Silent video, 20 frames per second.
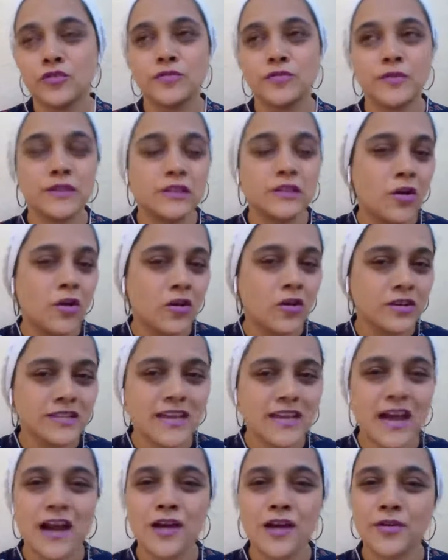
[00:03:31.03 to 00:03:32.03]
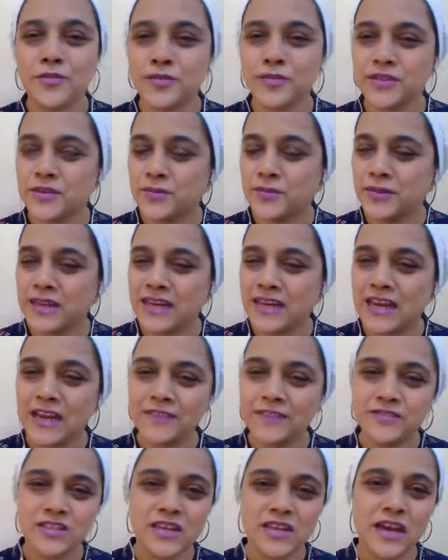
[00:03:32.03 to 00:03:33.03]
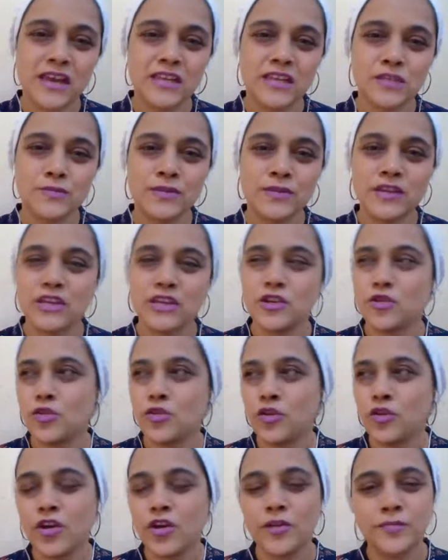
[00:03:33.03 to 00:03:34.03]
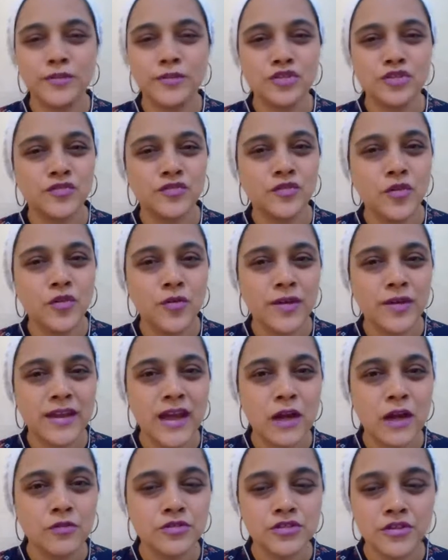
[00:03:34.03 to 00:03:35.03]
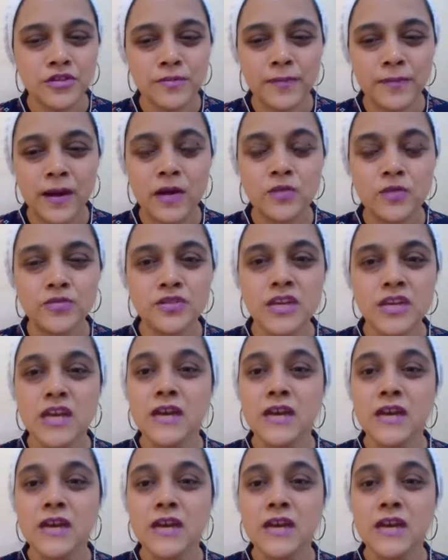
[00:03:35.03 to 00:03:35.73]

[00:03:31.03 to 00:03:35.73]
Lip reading: with lockdown, with the way lifestyle has been, no, not much of going out and about,